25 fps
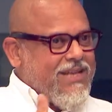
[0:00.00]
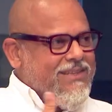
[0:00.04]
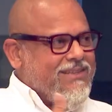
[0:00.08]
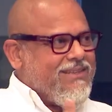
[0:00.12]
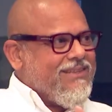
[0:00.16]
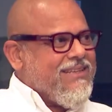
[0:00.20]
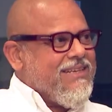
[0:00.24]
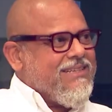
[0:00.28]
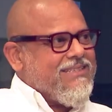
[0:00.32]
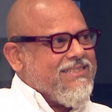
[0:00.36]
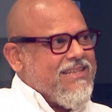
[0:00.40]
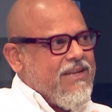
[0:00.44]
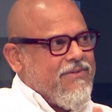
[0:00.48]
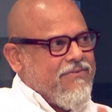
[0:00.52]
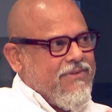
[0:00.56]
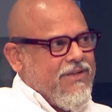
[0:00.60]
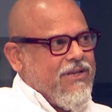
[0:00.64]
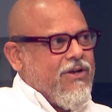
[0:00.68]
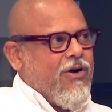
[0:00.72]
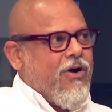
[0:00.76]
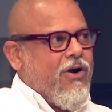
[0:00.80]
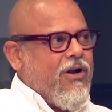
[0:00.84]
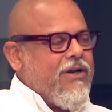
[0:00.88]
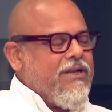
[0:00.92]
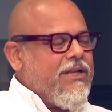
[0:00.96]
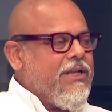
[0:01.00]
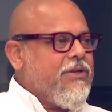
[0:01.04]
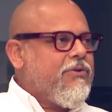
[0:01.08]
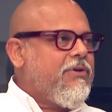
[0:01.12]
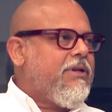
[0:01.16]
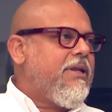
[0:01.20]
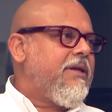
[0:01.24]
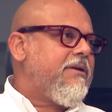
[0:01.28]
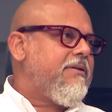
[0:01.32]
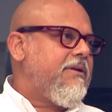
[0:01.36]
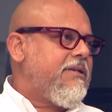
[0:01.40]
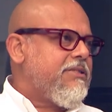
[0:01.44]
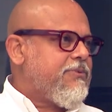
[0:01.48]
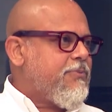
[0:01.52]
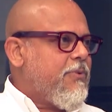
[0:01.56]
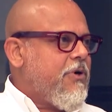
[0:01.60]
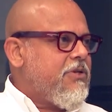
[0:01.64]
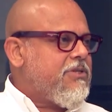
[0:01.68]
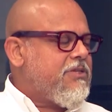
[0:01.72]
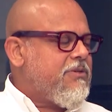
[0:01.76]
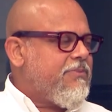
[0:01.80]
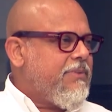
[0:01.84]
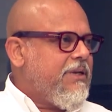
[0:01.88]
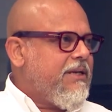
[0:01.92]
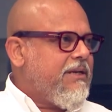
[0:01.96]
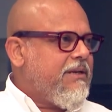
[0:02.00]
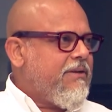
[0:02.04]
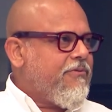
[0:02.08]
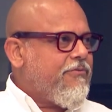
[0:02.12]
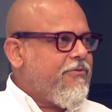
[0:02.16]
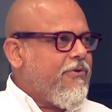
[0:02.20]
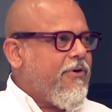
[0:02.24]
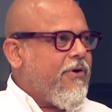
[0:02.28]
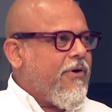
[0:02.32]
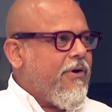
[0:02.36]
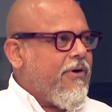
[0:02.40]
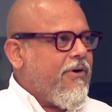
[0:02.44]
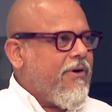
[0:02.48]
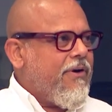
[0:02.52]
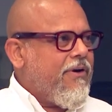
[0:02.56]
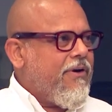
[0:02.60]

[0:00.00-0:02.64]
are the things that we all need to take responsibility for.